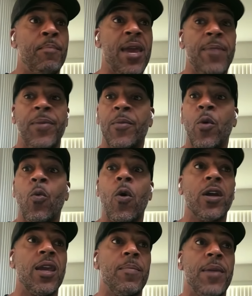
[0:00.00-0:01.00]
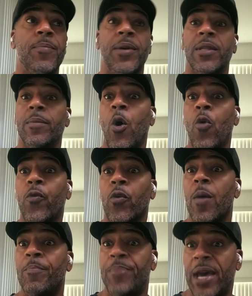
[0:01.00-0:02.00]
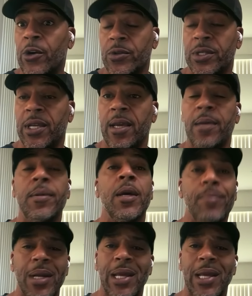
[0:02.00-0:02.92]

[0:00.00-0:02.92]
Maybe Milwaukee may have been the overall better team,